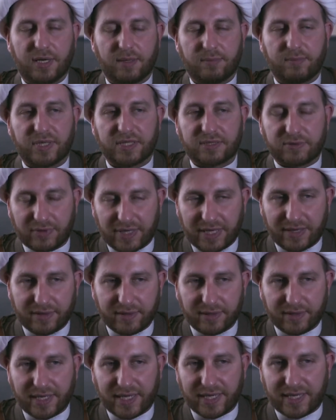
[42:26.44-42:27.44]
but
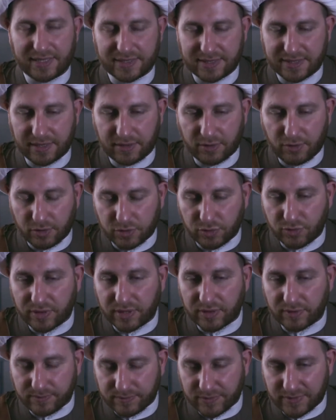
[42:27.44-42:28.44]
rather, like I said, go to
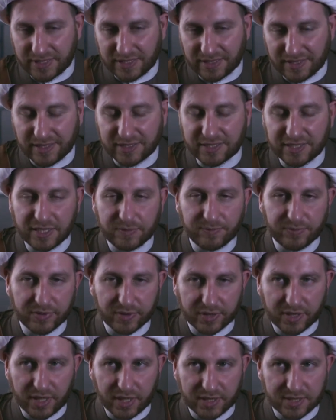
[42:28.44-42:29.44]
the deeper
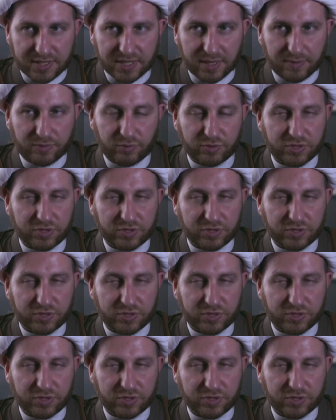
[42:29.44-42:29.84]
concept,